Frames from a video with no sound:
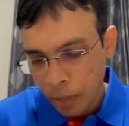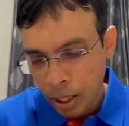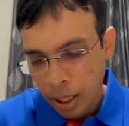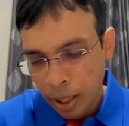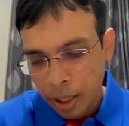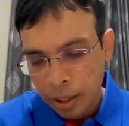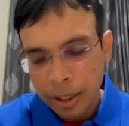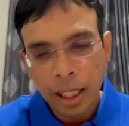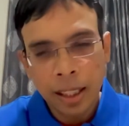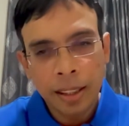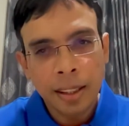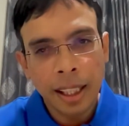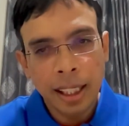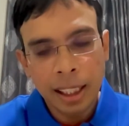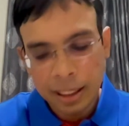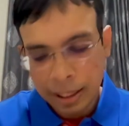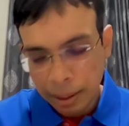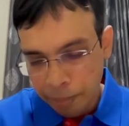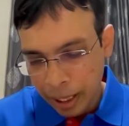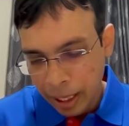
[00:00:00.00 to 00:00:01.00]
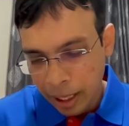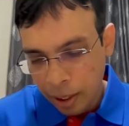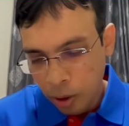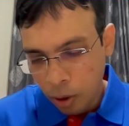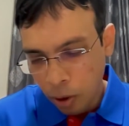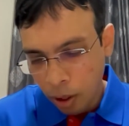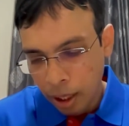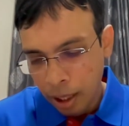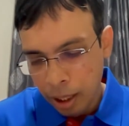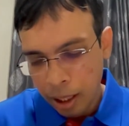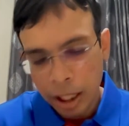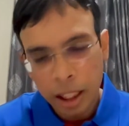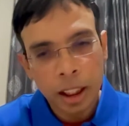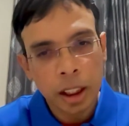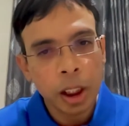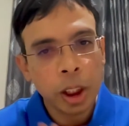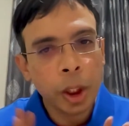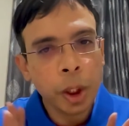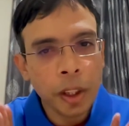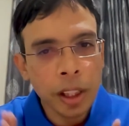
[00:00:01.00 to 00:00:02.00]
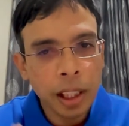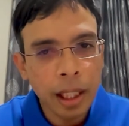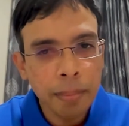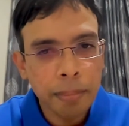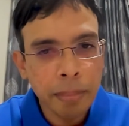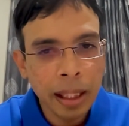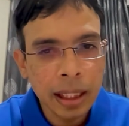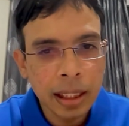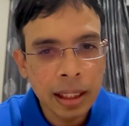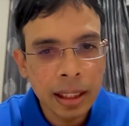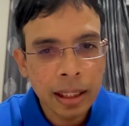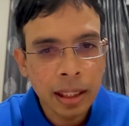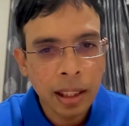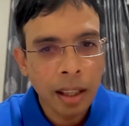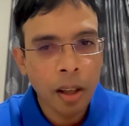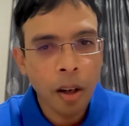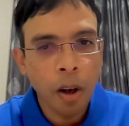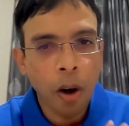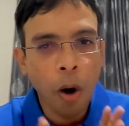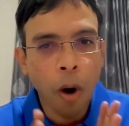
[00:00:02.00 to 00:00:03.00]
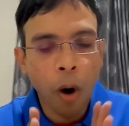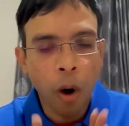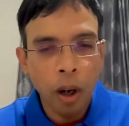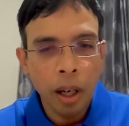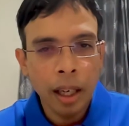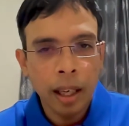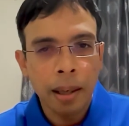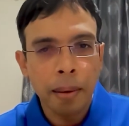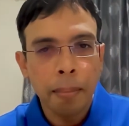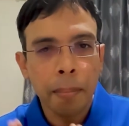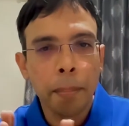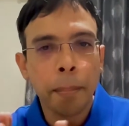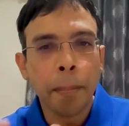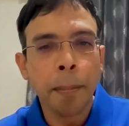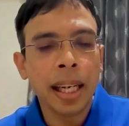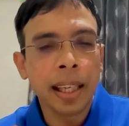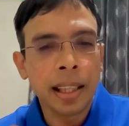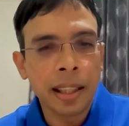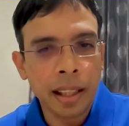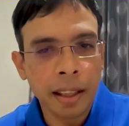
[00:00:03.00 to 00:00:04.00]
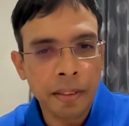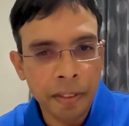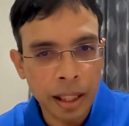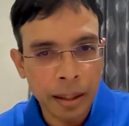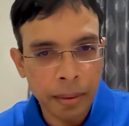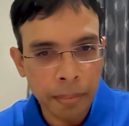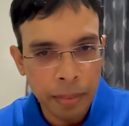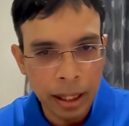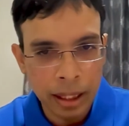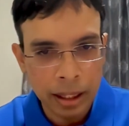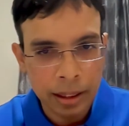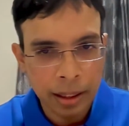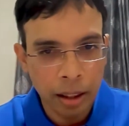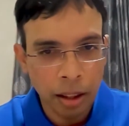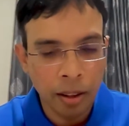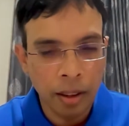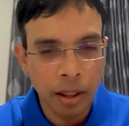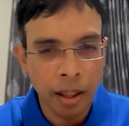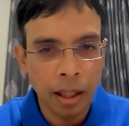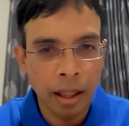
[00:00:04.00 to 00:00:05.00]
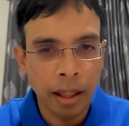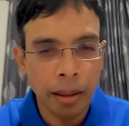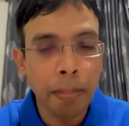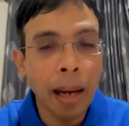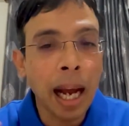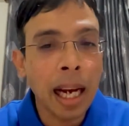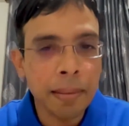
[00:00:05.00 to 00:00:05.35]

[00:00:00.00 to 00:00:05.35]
Then there is something called junior Bs or bank nifty Bs, or bank